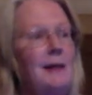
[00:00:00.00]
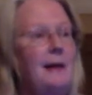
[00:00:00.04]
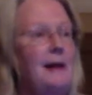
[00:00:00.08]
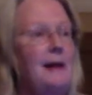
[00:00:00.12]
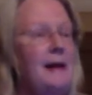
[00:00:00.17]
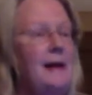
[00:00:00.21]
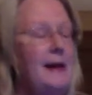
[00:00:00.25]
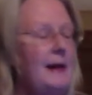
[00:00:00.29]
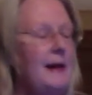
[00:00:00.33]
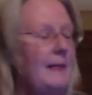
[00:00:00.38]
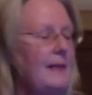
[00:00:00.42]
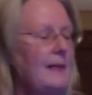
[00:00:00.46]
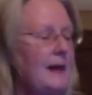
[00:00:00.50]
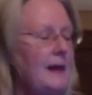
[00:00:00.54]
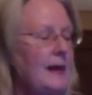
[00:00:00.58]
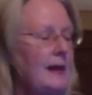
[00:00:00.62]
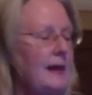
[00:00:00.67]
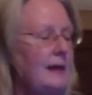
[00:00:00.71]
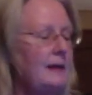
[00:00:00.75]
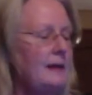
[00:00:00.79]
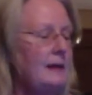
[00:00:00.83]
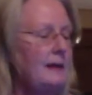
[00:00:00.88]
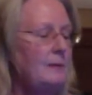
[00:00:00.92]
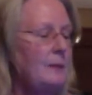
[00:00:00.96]
And
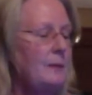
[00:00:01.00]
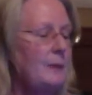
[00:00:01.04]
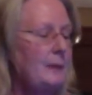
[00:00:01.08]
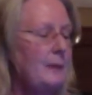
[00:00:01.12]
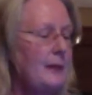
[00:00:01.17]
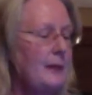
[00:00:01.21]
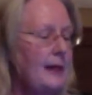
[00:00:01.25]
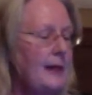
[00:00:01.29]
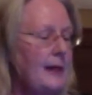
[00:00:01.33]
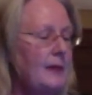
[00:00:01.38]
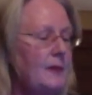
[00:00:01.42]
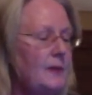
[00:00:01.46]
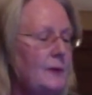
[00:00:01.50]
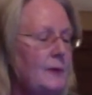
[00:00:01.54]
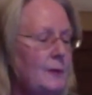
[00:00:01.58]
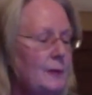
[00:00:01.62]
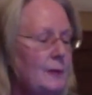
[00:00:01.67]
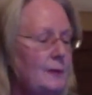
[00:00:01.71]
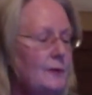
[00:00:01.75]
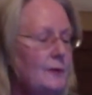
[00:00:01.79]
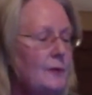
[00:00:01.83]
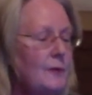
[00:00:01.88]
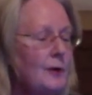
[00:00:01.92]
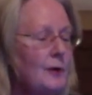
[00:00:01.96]
then when we get the
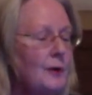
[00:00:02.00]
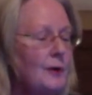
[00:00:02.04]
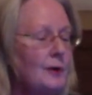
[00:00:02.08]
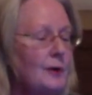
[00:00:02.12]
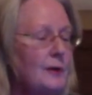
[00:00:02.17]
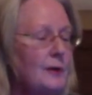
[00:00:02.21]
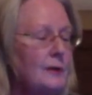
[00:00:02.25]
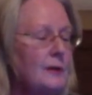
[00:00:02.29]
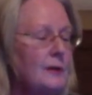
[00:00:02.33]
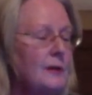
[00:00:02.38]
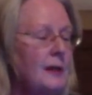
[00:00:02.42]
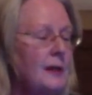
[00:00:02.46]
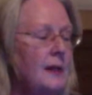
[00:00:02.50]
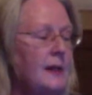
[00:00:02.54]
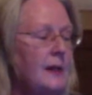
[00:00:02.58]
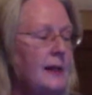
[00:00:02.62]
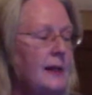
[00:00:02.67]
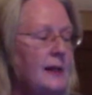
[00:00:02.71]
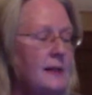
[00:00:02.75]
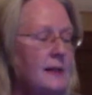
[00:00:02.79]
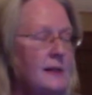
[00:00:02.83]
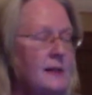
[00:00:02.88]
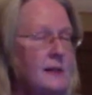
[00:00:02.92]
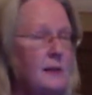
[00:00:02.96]
referral,
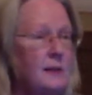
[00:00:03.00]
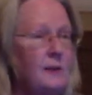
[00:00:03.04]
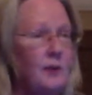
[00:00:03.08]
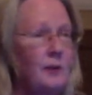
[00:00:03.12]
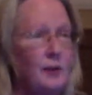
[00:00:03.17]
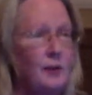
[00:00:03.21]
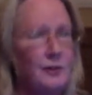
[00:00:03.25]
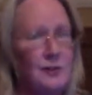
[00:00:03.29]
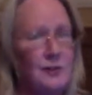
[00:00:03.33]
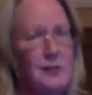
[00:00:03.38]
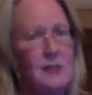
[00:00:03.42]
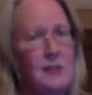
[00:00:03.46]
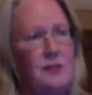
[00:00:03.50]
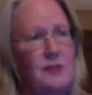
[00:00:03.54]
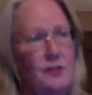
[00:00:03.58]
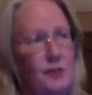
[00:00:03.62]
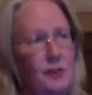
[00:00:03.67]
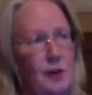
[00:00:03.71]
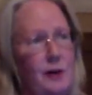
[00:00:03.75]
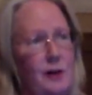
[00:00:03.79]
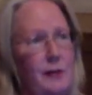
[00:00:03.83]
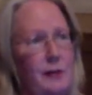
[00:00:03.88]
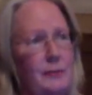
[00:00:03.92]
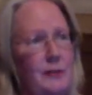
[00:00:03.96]
it's the nurse's
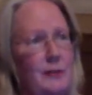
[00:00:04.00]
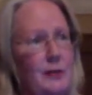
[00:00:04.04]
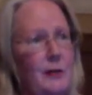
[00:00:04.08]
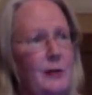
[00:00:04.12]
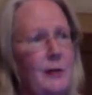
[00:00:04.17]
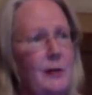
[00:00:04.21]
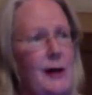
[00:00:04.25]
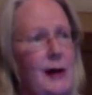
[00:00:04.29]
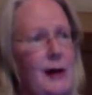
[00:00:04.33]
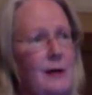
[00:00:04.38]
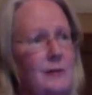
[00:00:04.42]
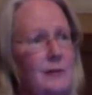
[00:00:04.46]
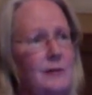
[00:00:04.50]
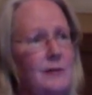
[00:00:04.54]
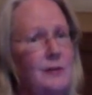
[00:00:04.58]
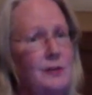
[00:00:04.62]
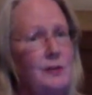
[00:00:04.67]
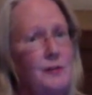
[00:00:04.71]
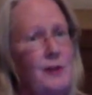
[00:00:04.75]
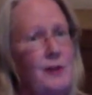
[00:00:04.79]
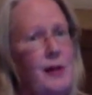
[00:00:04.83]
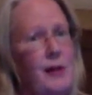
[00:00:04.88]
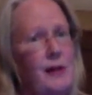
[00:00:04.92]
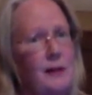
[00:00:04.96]
job to go out and
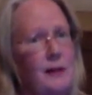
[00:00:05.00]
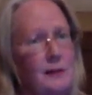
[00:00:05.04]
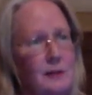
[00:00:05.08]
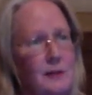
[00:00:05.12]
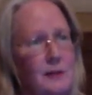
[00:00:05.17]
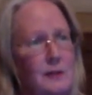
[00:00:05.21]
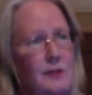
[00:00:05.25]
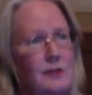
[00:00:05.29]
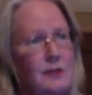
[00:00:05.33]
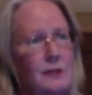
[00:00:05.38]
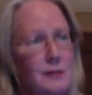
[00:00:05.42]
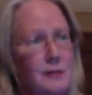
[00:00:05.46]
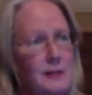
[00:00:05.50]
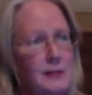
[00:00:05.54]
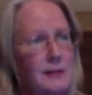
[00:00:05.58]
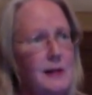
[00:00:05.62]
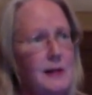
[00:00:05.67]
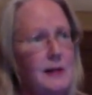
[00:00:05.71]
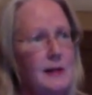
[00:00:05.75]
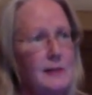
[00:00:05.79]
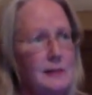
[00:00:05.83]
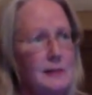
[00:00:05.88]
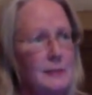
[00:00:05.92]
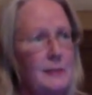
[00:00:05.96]
do that initial
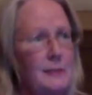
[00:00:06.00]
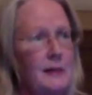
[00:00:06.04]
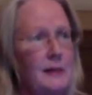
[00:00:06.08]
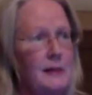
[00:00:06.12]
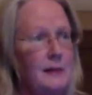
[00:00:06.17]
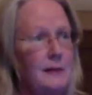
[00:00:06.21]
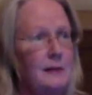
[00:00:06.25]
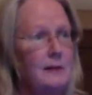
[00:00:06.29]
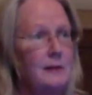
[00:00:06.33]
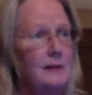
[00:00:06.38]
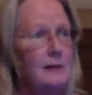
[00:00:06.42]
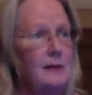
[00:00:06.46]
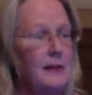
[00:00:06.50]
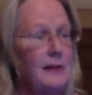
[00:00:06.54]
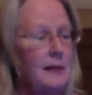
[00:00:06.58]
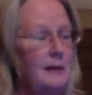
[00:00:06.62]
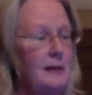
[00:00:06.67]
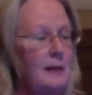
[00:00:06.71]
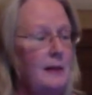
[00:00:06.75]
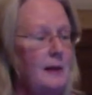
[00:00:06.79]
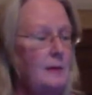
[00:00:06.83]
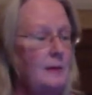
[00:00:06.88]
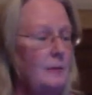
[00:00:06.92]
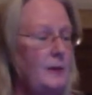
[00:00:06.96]
assessment.
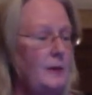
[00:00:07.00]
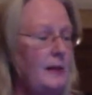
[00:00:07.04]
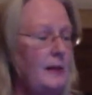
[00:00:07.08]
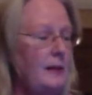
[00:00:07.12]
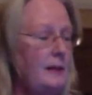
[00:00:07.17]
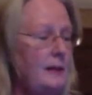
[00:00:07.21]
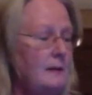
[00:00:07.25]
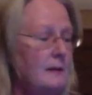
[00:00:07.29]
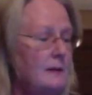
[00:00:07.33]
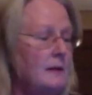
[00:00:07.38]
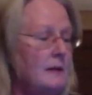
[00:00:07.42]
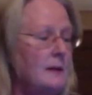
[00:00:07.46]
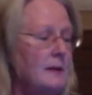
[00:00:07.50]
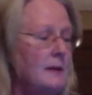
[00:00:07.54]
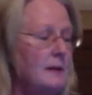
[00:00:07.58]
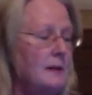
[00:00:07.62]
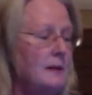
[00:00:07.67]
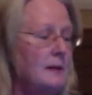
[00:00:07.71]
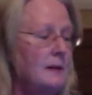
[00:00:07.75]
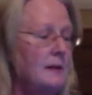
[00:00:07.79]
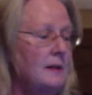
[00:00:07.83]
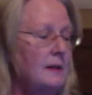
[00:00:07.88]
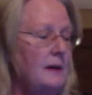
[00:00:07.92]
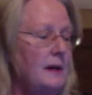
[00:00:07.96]
And then we
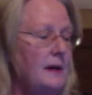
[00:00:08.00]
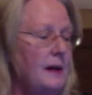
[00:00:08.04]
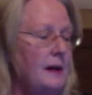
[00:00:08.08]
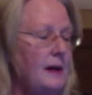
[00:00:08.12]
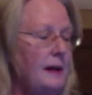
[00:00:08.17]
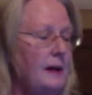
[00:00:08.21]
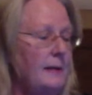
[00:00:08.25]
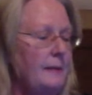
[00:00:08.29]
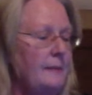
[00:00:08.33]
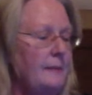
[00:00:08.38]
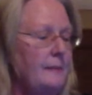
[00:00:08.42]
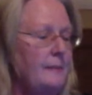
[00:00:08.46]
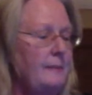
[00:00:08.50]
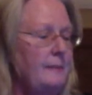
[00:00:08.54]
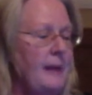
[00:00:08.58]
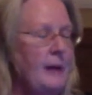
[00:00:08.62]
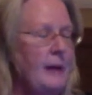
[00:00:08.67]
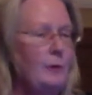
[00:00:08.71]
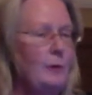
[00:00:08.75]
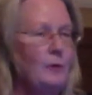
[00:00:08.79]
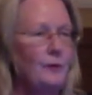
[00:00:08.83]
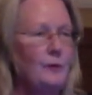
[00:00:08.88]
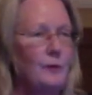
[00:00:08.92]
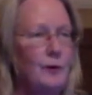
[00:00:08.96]

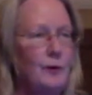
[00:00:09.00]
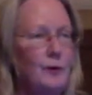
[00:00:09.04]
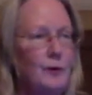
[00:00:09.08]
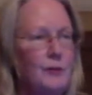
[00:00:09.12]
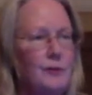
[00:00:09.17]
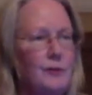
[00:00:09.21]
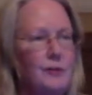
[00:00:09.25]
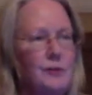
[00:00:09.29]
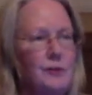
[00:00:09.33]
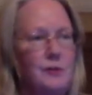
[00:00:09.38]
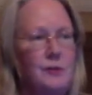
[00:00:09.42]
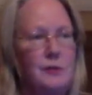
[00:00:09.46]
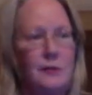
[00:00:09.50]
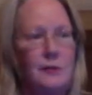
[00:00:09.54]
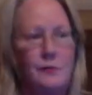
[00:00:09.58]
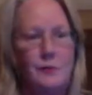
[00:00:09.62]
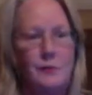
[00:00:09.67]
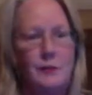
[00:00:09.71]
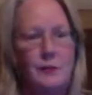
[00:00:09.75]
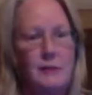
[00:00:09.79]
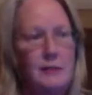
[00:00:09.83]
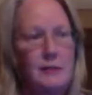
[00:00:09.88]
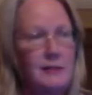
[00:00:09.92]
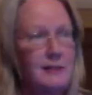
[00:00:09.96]
make referrals to
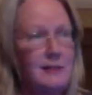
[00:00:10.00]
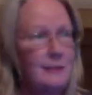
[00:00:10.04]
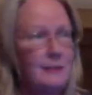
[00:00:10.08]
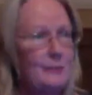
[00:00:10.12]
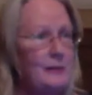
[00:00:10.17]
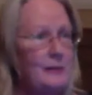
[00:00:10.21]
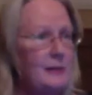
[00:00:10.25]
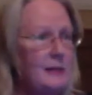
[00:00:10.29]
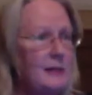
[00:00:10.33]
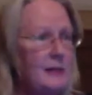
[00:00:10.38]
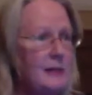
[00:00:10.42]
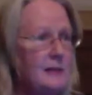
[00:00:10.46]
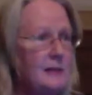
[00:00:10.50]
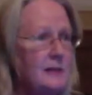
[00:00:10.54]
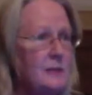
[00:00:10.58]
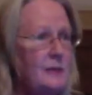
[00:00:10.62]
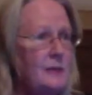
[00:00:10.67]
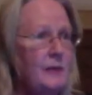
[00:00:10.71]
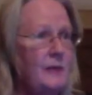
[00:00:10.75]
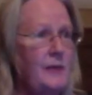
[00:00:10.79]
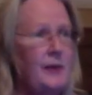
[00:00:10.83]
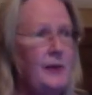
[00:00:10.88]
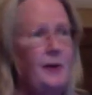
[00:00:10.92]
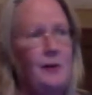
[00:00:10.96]
different disciplines
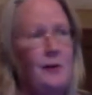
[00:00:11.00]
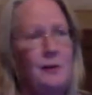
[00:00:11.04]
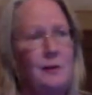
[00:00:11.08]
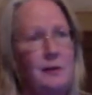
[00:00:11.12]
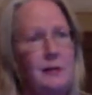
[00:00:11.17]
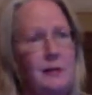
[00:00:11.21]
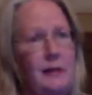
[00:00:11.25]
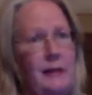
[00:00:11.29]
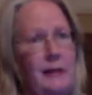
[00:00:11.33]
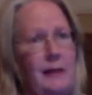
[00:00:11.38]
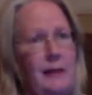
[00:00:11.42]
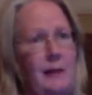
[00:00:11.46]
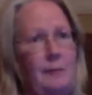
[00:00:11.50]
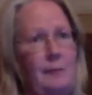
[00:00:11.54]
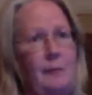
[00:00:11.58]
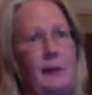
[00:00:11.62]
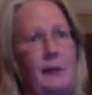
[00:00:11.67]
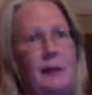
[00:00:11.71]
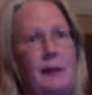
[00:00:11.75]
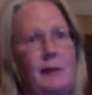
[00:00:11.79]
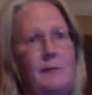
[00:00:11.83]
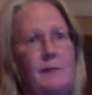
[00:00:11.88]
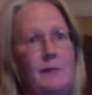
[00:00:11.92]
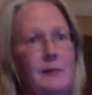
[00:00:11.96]
within our team,
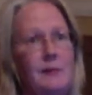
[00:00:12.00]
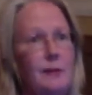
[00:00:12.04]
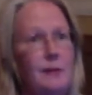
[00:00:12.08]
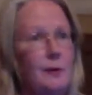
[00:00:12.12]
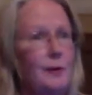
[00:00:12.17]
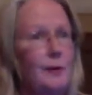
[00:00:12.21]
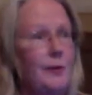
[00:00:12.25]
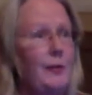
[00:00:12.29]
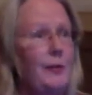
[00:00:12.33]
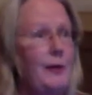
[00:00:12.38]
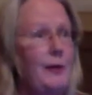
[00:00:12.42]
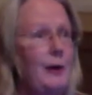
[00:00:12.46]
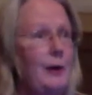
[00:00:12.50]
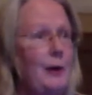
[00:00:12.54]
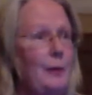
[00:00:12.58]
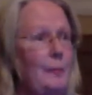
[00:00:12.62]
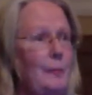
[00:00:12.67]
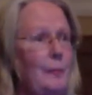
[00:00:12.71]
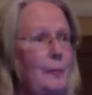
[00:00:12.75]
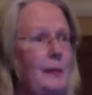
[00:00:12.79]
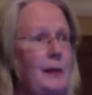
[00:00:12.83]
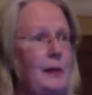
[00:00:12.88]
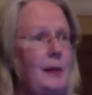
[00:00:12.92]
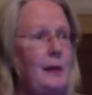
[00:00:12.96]
like physical
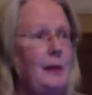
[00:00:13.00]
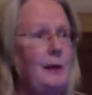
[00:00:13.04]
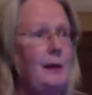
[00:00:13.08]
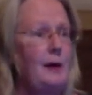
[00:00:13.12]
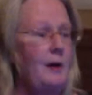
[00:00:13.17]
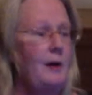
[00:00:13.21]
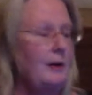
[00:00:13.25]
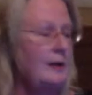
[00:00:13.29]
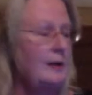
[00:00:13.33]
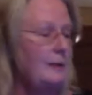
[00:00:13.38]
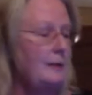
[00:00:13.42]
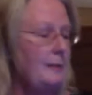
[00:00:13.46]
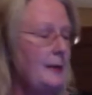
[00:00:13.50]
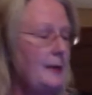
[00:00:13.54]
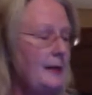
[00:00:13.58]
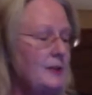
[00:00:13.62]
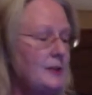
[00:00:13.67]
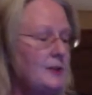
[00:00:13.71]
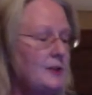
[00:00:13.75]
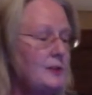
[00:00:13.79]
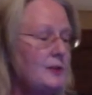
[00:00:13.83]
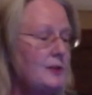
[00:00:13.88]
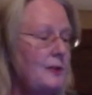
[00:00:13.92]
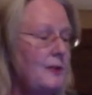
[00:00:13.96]
therapy,
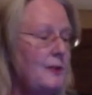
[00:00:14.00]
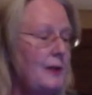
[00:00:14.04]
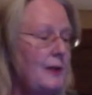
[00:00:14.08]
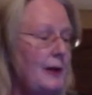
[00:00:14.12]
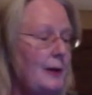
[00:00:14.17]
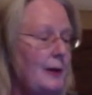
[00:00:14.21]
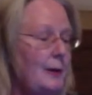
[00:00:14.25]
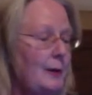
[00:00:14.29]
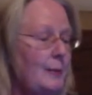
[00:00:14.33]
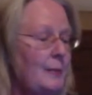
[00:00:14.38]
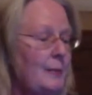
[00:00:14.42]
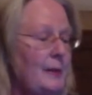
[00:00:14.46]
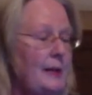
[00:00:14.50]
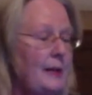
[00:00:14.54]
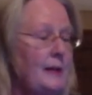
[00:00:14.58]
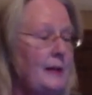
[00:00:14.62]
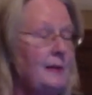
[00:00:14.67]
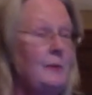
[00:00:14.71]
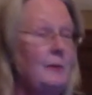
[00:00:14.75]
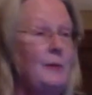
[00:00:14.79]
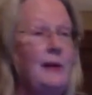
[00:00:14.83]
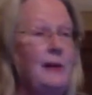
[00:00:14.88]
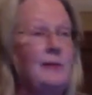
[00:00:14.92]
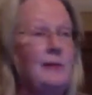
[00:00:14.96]
occupational
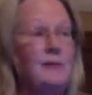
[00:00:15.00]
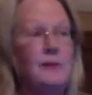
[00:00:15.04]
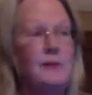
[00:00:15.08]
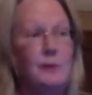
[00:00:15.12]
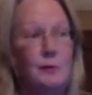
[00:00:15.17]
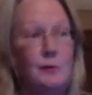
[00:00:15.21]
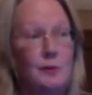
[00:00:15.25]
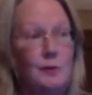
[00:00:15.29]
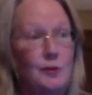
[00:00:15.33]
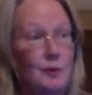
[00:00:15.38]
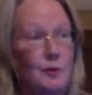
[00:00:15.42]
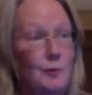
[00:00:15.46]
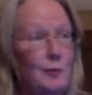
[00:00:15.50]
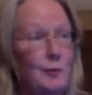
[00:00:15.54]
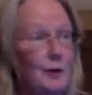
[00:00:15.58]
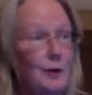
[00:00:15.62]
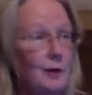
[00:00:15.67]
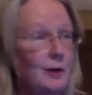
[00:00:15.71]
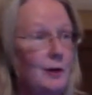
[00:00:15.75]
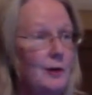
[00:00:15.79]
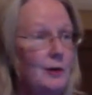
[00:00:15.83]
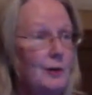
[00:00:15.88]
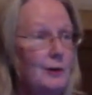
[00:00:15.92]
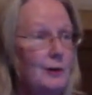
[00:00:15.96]
therapy. We have social
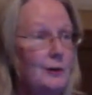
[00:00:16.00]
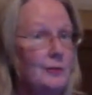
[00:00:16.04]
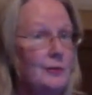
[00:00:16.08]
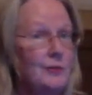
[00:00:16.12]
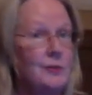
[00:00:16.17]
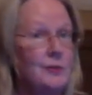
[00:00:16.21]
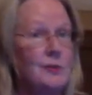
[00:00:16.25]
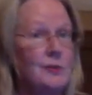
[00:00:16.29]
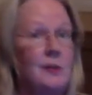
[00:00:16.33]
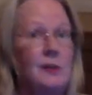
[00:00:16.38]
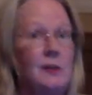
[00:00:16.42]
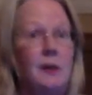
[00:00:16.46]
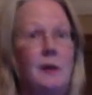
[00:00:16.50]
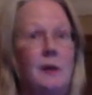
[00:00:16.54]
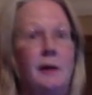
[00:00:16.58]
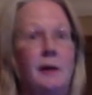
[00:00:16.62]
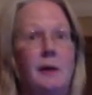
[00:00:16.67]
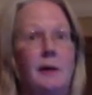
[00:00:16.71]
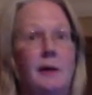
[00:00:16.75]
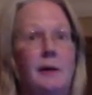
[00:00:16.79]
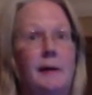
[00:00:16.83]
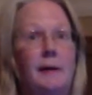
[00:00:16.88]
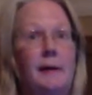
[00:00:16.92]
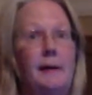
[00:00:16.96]
workers,
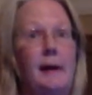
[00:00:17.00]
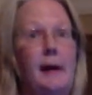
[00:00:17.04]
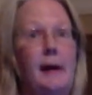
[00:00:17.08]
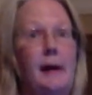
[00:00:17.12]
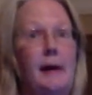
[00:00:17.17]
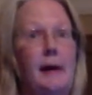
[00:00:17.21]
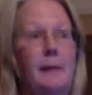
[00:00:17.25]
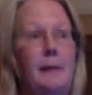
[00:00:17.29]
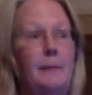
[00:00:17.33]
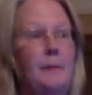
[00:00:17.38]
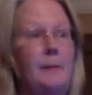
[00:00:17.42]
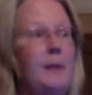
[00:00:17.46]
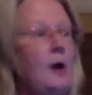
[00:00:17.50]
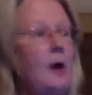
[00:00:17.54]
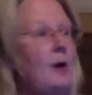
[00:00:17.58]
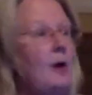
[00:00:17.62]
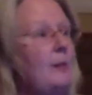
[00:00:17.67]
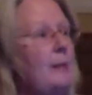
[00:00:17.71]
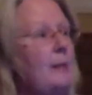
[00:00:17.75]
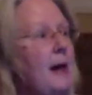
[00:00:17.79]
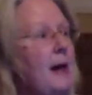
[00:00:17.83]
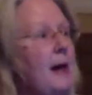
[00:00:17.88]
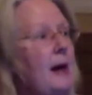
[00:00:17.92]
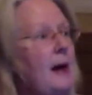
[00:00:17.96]

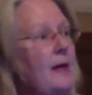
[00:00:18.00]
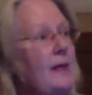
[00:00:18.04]
home health